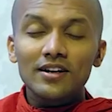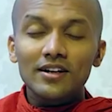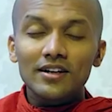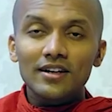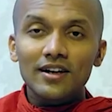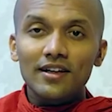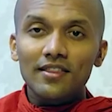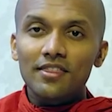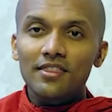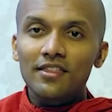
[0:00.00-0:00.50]

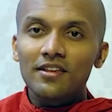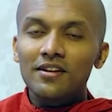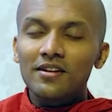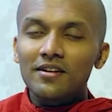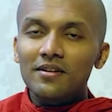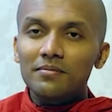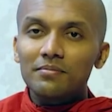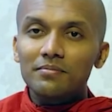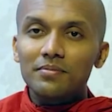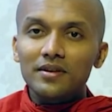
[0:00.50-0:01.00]
earth
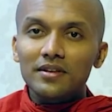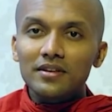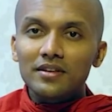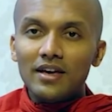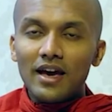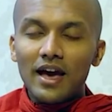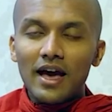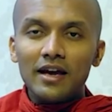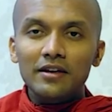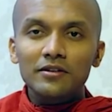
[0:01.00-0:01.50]

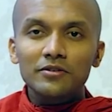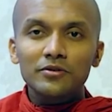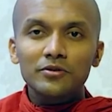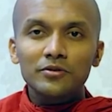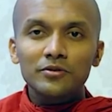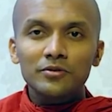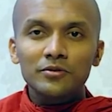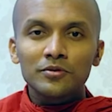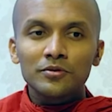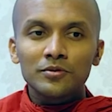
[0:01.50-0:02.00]
began
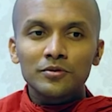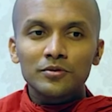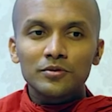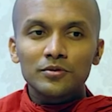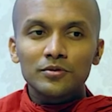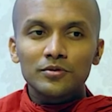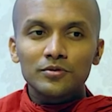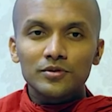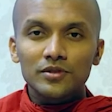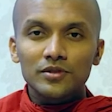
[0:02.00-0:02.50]
to
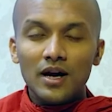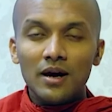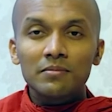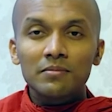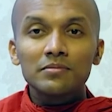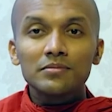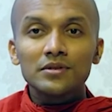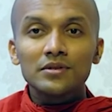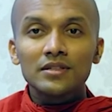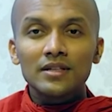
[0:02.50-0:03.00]

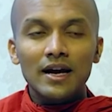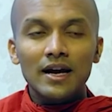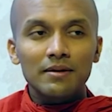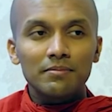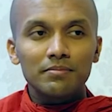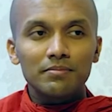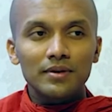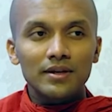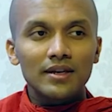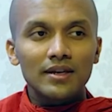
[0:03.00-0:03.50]
rumble
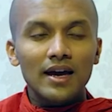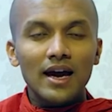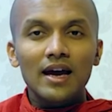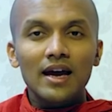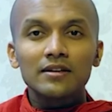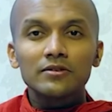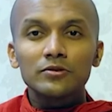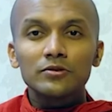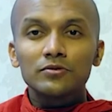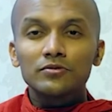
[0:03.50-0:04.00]
and
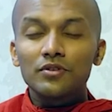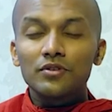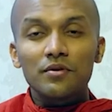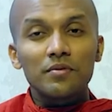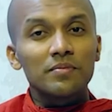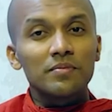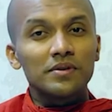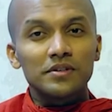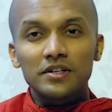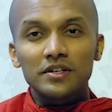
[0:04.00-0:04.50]
began to
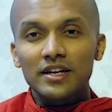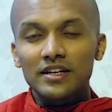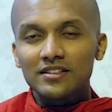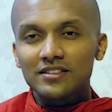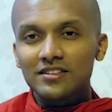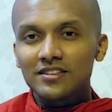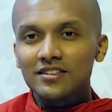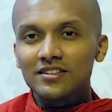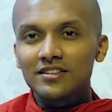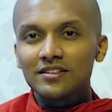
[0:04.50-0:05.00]
reverberate.